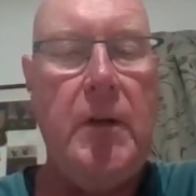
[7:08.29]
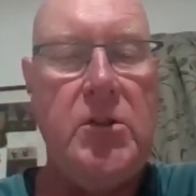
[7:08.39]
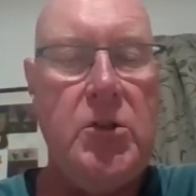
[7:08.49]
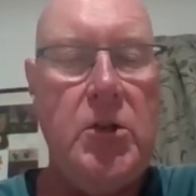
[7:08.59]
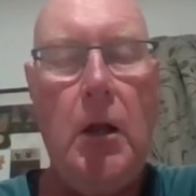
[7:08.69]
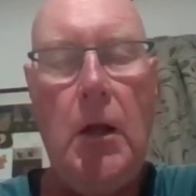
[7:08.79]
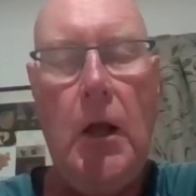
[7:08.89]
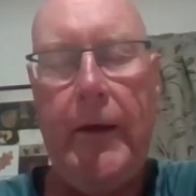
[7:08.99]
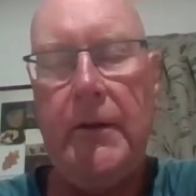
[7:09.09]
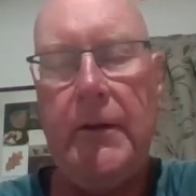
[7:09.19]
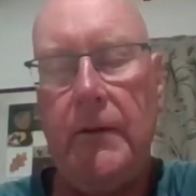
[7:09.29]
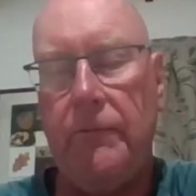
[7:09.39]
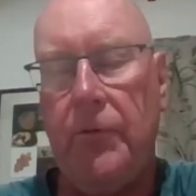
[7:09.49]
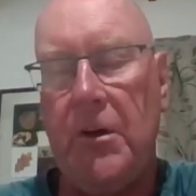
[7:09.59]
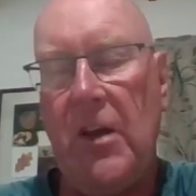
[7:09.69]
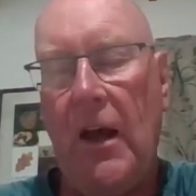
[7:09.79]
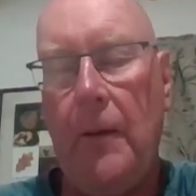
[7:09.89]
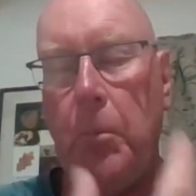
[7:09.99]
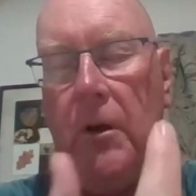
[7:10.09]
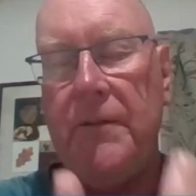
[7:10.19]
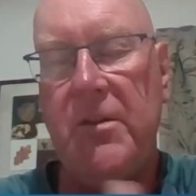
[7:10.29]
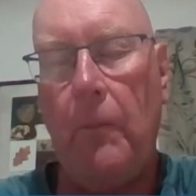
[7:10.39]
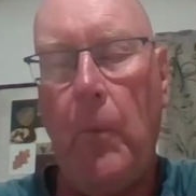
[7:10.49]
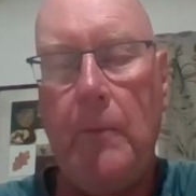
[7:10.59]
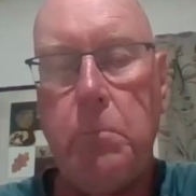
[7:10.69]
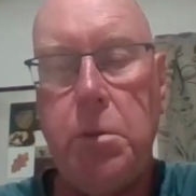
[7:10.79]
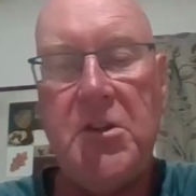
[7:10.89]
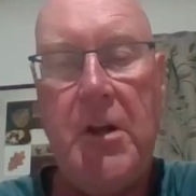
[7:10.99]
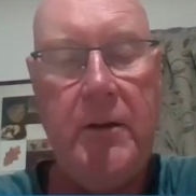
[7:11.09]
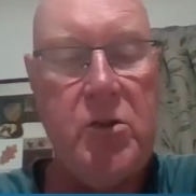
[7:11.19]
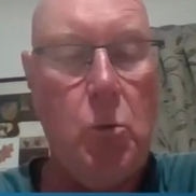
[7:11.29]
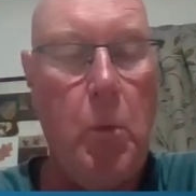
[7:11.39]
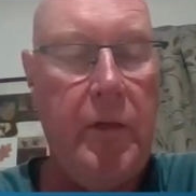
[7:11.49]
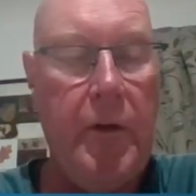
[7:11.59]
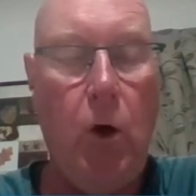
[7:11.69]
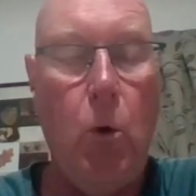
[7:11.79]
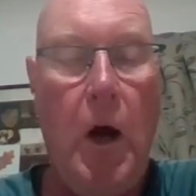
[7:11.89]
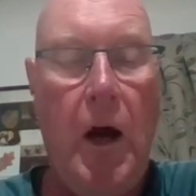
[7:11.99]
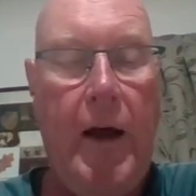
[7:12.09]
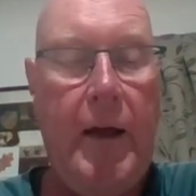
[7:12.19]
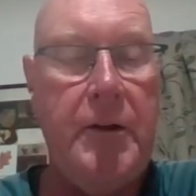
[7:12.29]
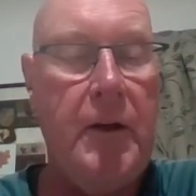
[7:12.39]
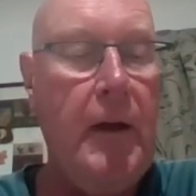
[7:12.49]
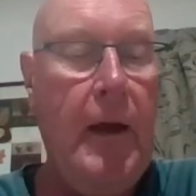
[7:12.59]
It's not like, for example, if someone presents with acquired